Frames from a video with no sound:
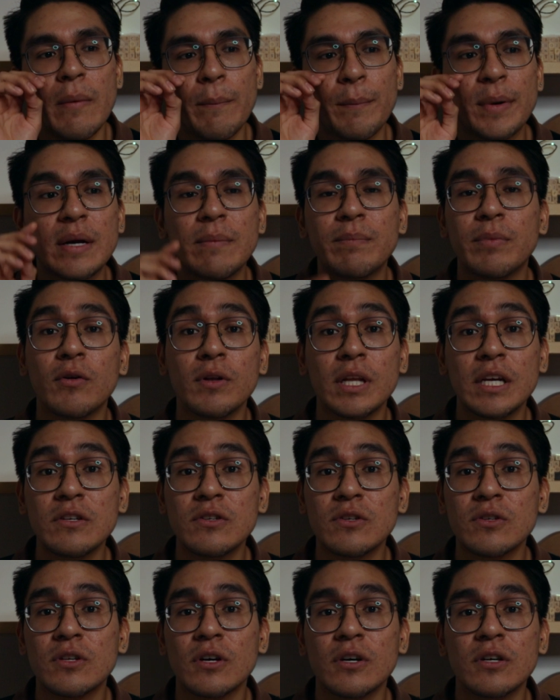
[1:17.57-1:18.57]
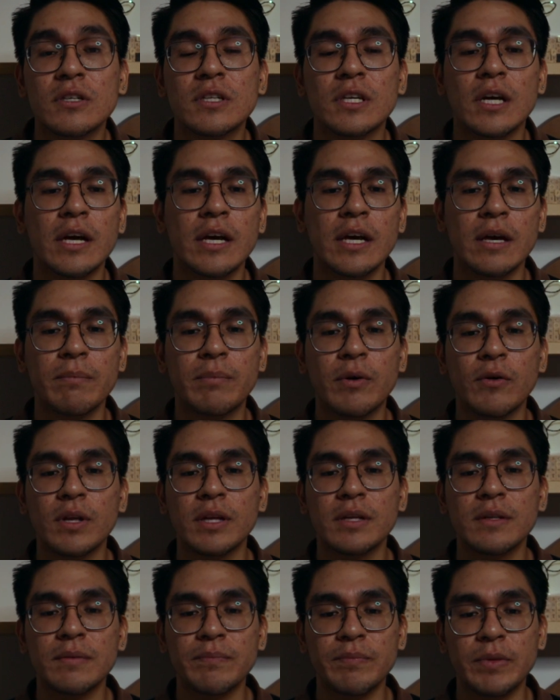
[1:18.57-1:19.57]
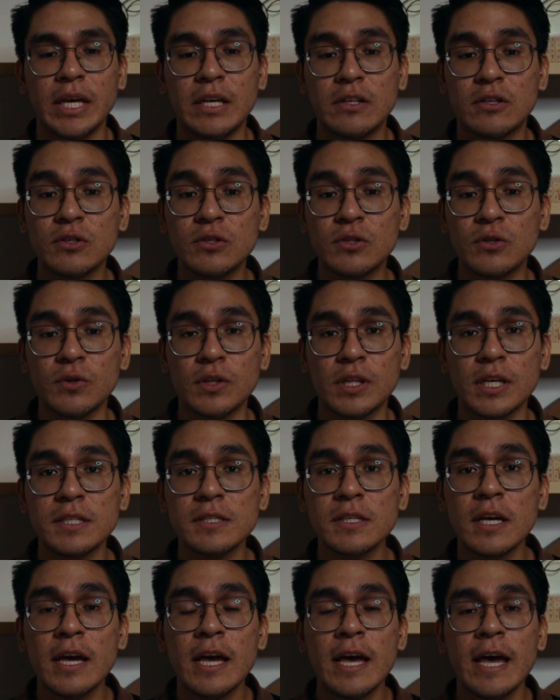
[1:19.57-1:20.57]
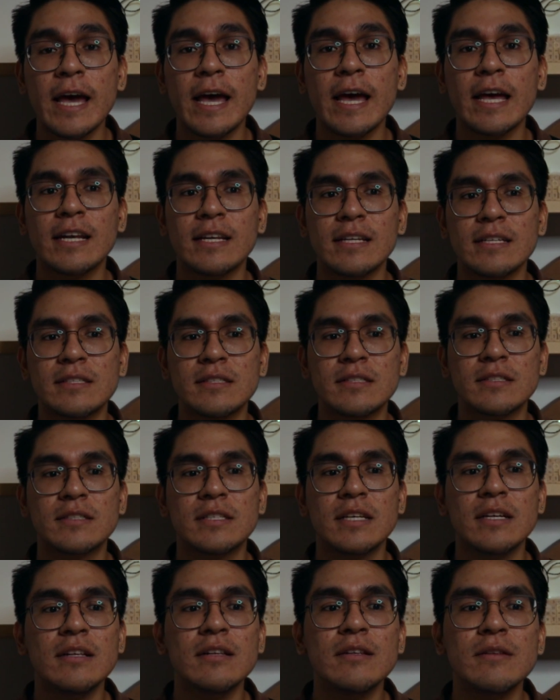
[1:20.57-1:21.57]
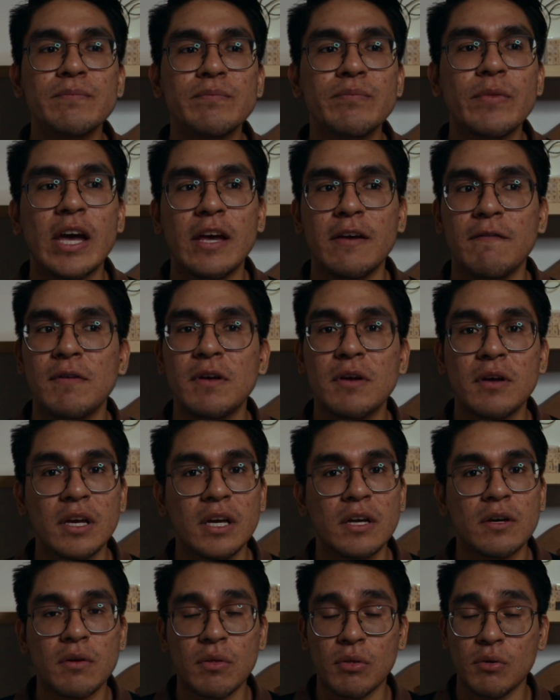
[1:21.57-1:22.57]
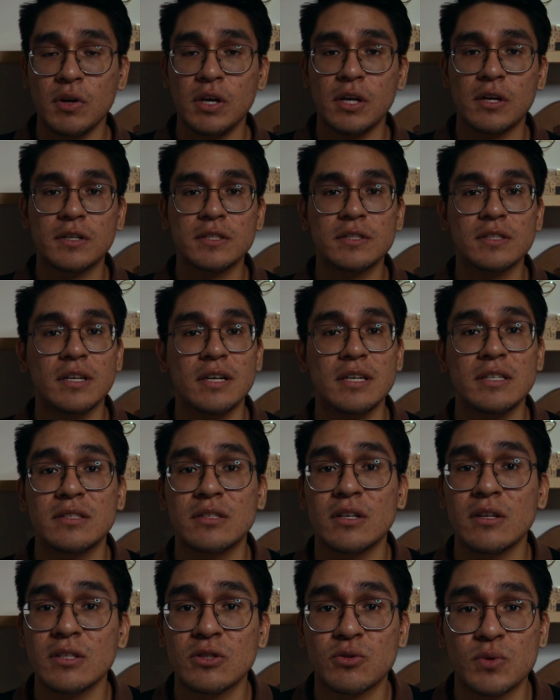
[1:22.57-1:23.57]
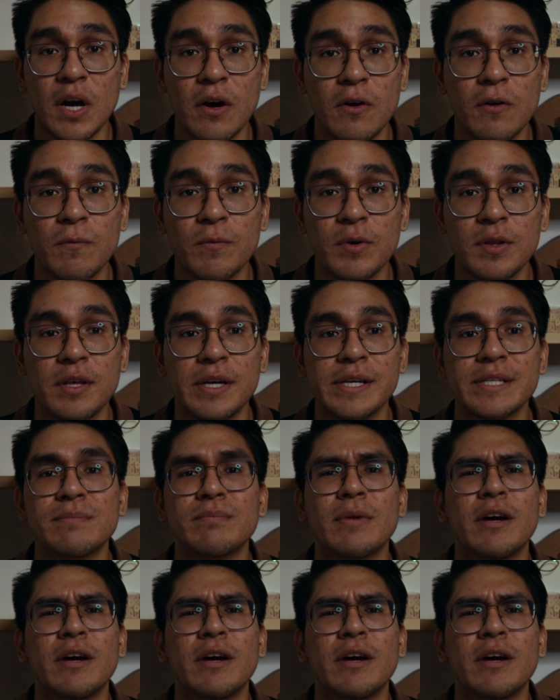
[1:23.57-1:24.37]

But in Poland you don't. In Poland they don't do this, and it's still, I've been here 3 years and I still struggle with this.